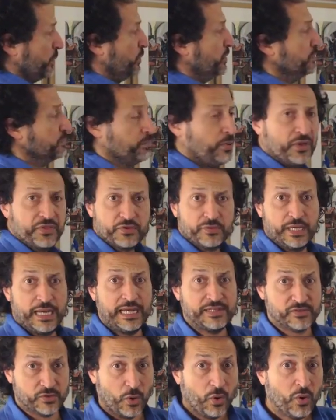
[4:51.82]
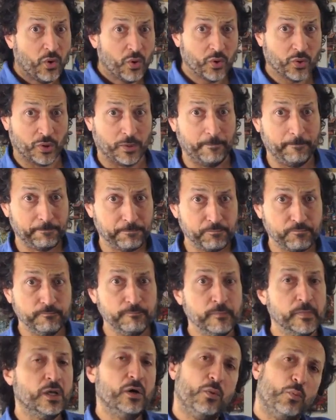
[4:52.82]
we wouldn't bother at all.
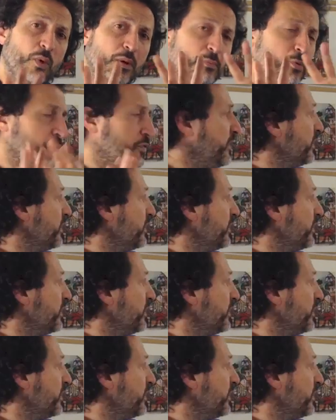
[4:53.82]
One more